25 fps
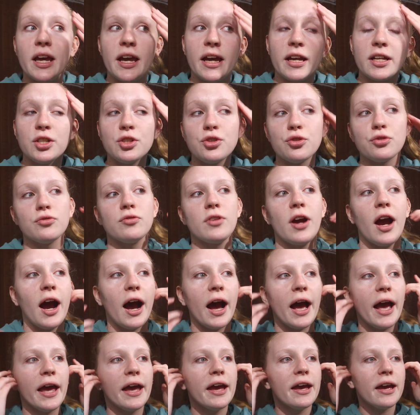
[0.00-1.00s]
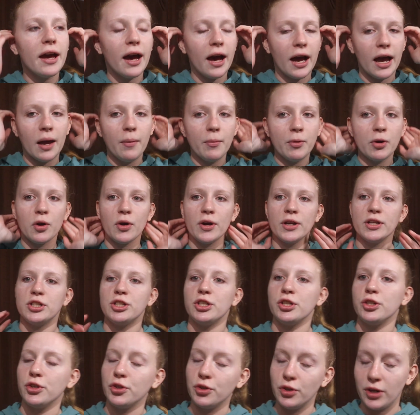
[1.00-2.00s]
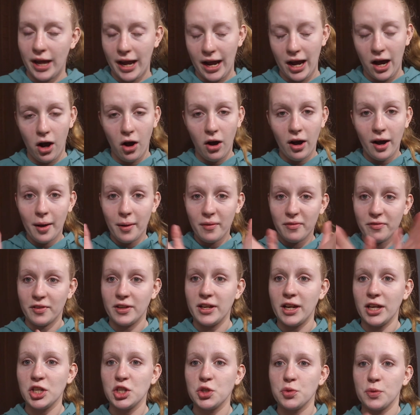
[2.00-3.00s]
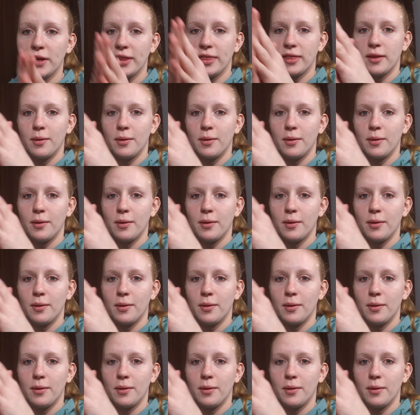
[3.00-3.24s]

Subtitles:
and dry, I'm going to now finish with